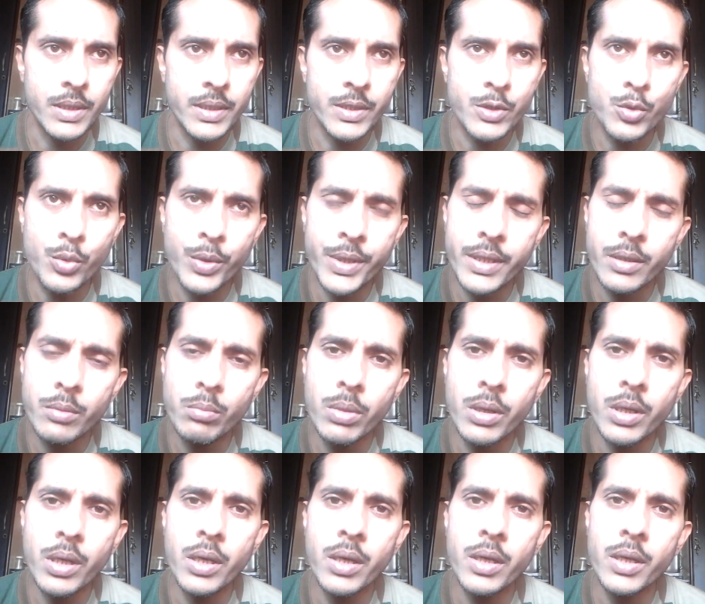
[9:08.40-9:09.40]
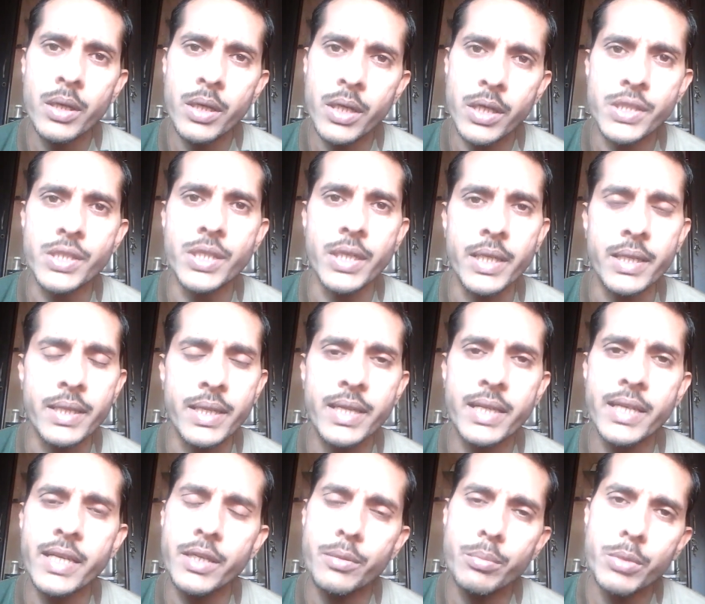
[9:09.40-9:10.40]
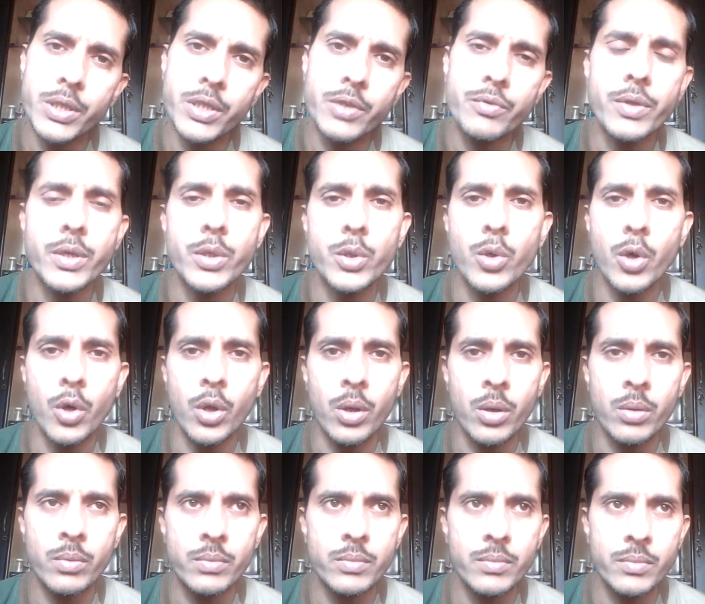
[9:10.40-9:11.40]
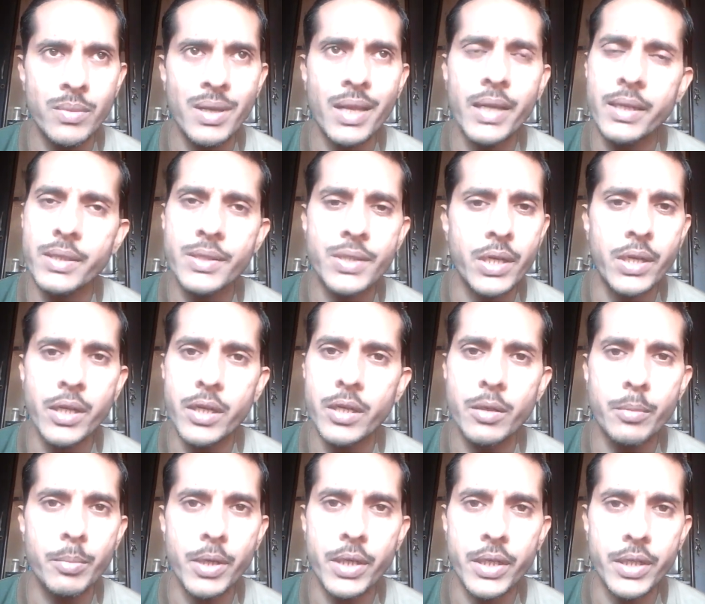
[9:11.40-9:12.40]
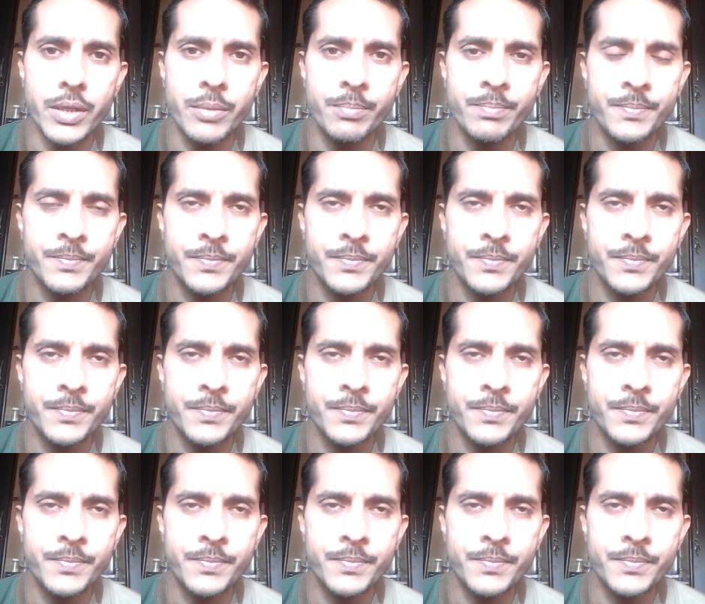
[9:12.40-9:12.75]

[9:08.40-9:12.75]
a suitable Kashaya that can be given to all, like Sadanga Paniya,